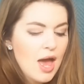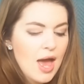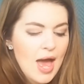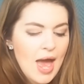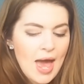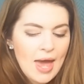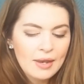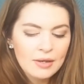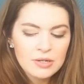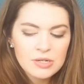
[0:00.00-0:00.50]

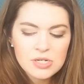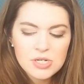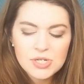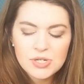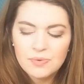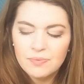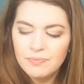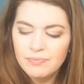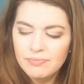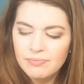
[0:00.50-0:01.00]
And
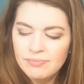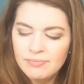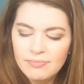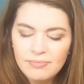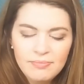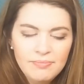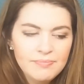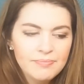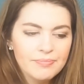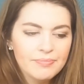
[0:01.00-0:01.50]

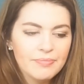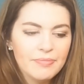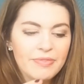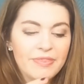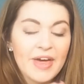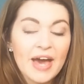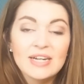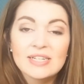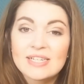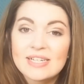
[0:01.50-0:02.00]

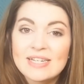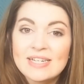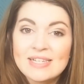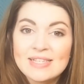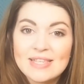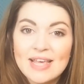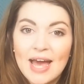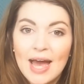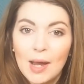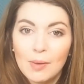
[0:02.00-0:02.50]
that is
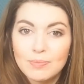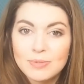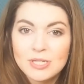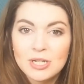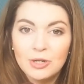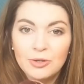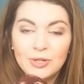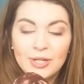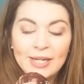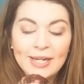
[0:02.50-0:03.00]

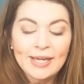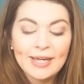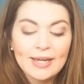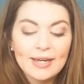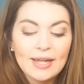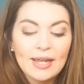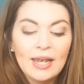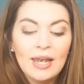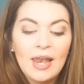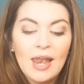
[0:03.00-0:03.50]
absolutely
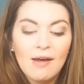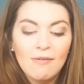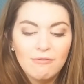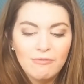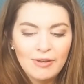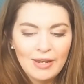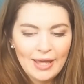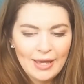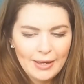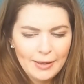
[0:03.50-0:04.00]

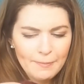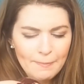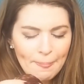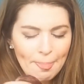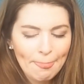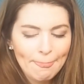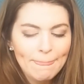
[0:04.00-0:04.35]
lovely.